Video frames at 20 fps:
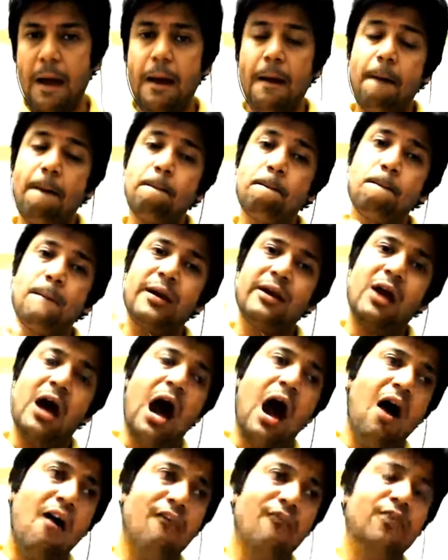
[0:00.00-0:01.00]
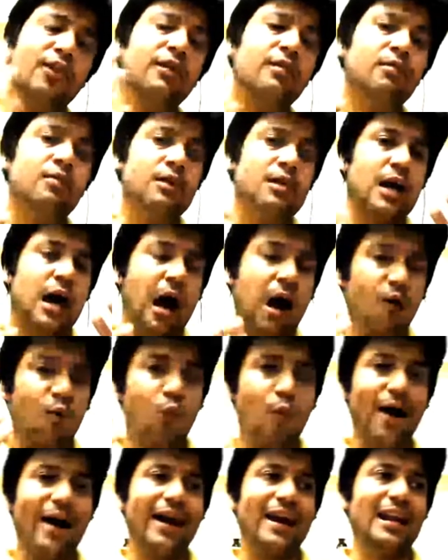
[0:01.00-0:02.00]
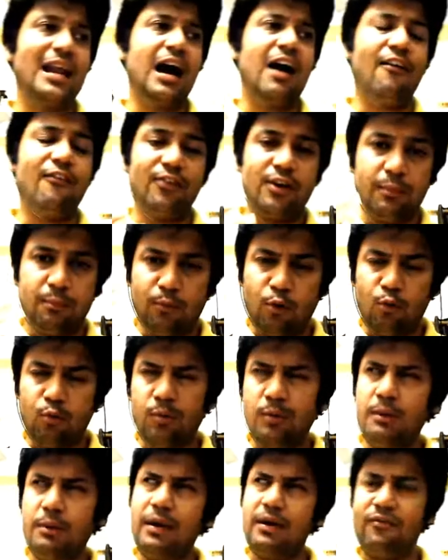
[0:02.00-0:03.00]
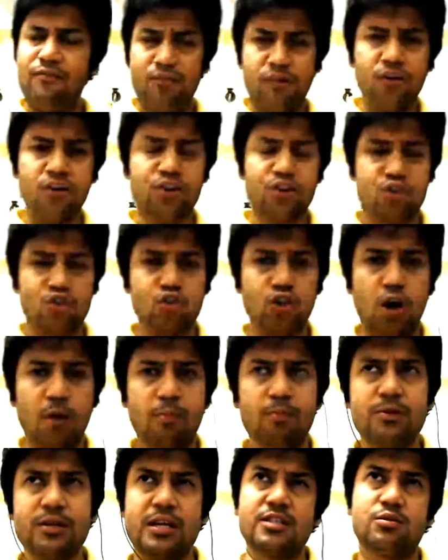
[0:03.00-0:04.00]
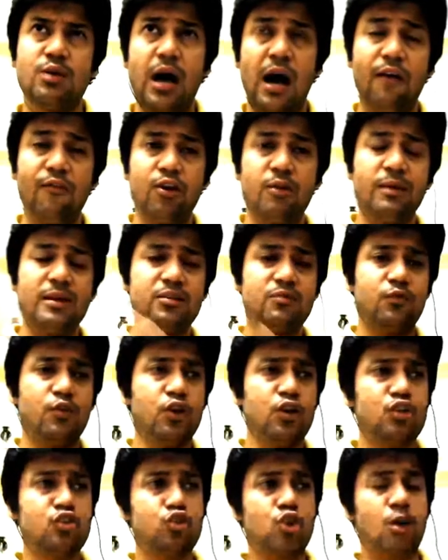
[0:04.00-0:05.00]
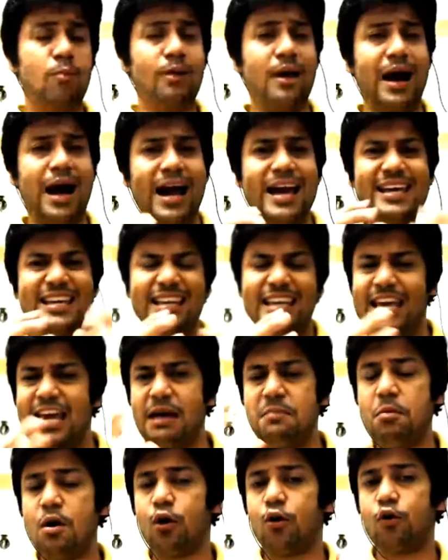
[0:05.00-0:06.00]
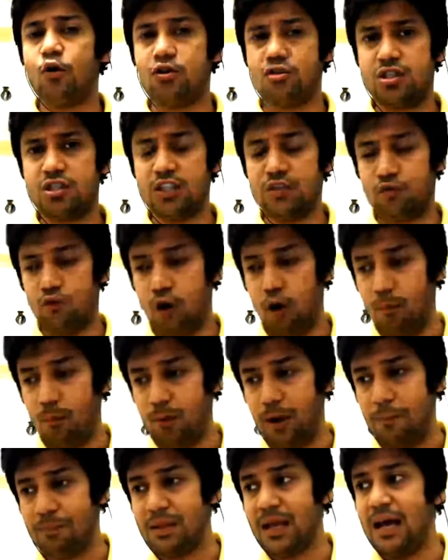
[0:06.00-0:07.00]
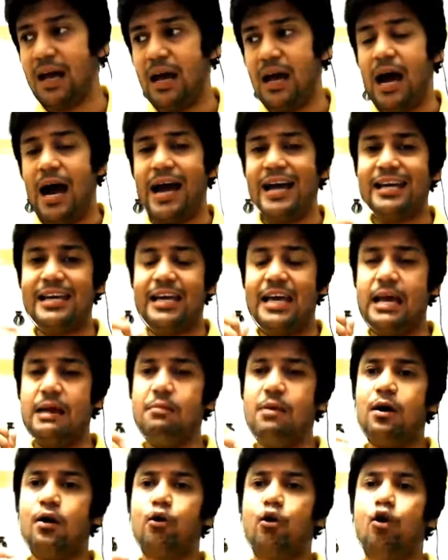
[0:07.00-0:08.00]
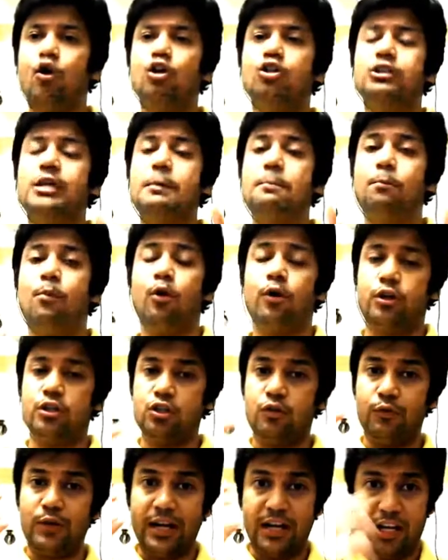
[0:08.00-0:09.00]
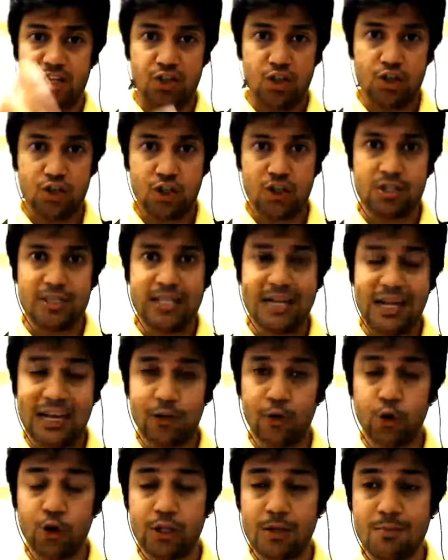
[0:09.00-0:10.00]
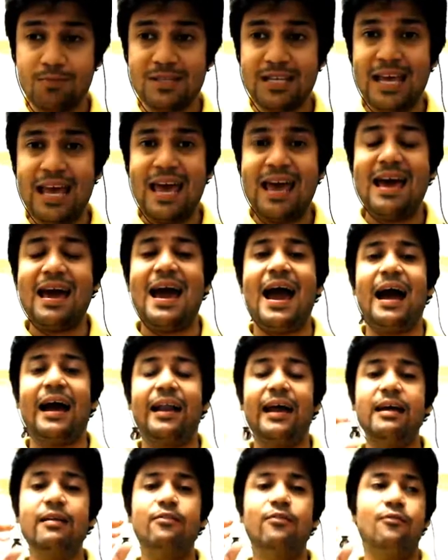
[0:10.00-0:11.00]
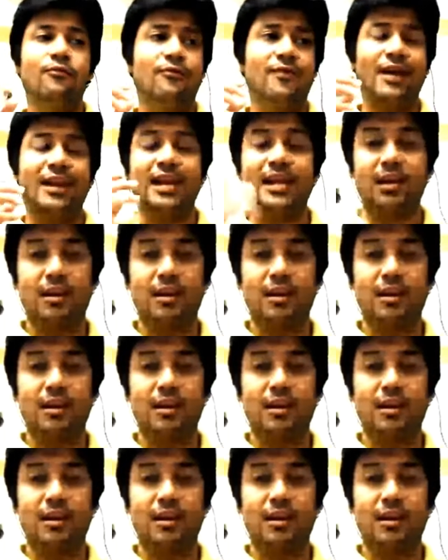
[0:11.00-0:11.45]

But after a while, after probably my first job, yes, after my first job, I came across this formula. I came across the importance of data structures and algorithms and I fell in